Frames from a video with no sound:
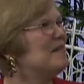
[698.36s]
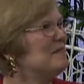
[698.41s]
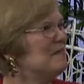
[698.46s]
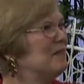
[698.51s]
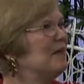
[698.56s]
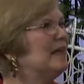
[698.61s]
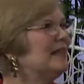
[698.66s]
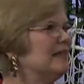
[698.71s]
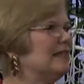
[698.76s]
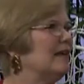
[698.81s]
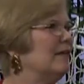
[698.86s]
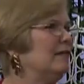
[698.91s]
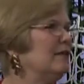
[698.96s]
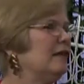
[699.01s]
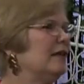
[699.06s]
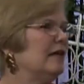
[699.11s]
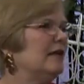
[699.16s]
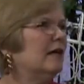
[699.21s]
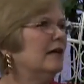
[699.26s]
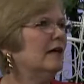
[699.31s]
Because
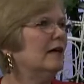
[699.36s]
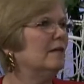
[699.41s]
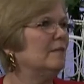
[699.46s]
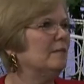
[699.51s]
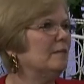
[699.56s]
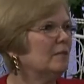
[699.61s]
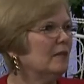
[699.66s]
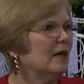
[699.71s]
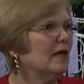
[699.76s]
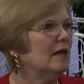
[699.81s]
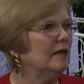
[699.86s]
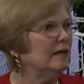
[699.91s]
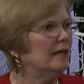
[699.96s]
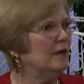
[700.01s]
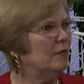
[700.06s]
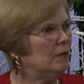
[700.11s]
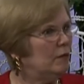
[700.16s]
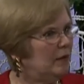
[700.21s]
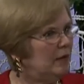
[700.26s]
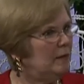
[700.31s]
everything
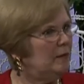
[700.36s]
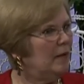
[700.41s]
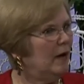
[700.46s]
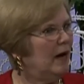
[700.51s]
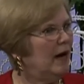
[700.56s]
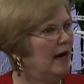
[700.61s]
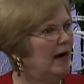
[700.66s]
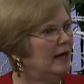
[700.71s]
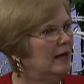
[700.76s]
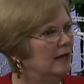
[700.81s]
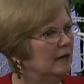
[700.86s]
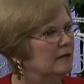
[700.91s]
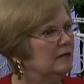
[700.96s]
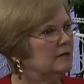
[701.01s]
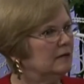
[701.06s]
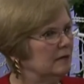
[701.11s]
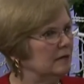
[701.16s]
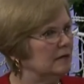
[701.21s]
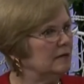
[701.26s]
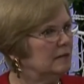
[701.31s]
that we buy and